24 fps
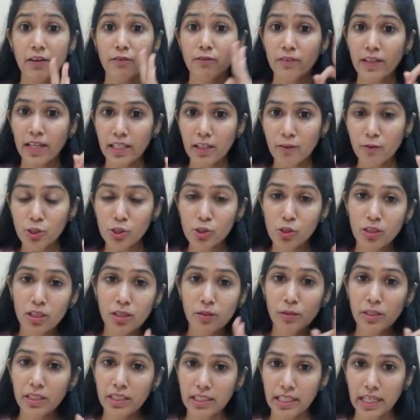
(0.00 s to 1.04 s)
when I was
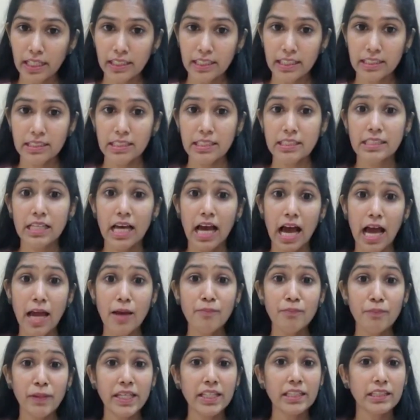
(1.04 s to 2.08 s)
talking about direct taxes, I
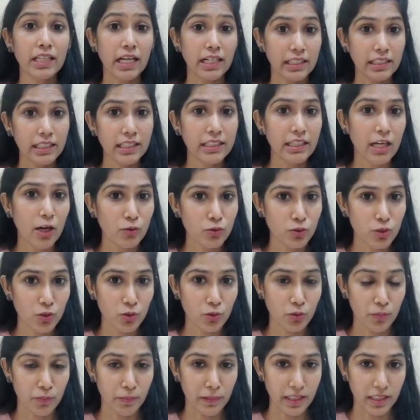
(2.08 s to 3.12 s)
am paying 30,000
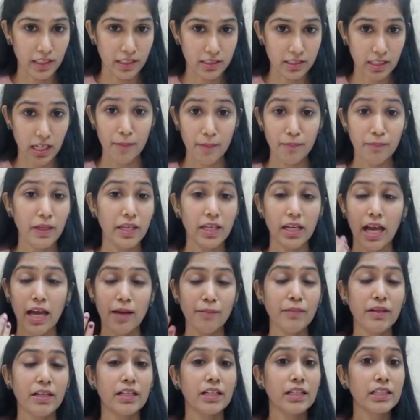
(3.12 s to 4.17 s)
rupees. I
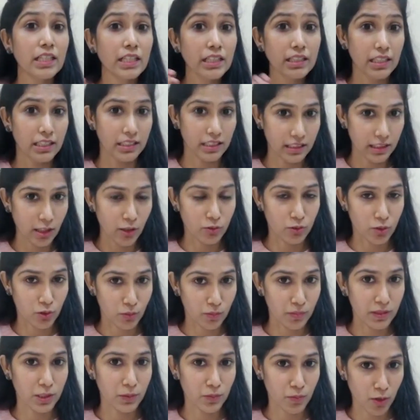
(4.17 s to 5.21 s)
am earning 30,000
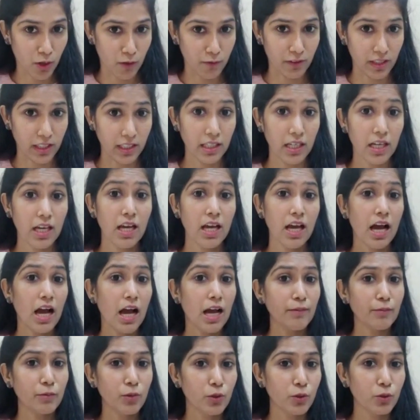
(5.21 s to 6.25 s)
rupees profit.
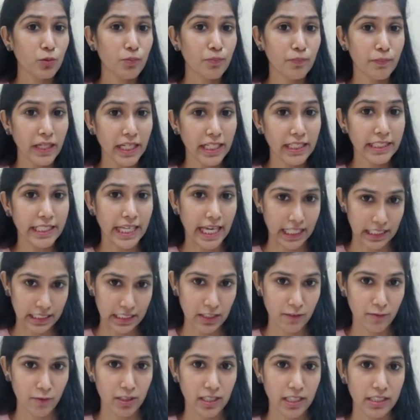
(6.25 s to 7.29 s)
I am going to pay tax.
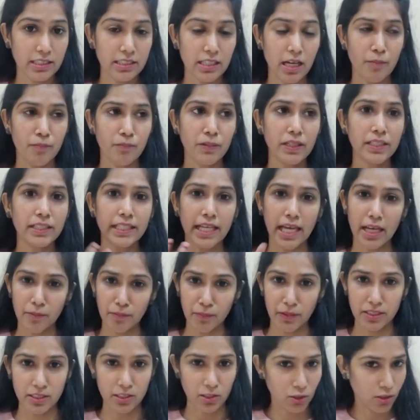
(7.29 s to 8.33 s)
Say for example,
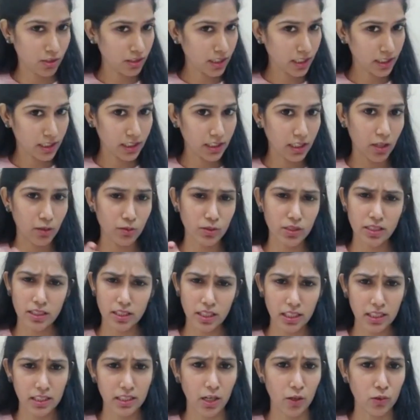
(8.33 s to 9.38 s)
10% on 30,000,
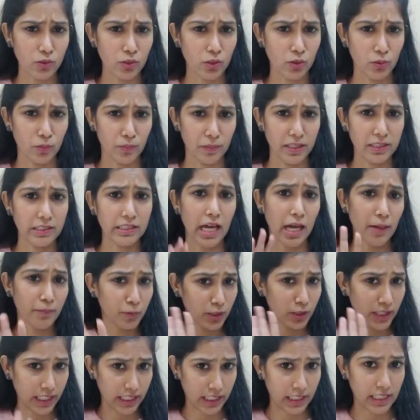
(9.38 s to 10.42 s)
3,000 rupees.
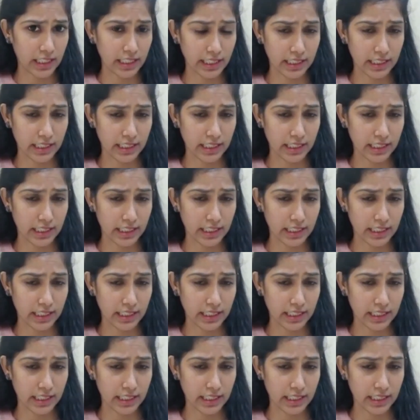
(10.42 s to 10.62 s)
Hypothetical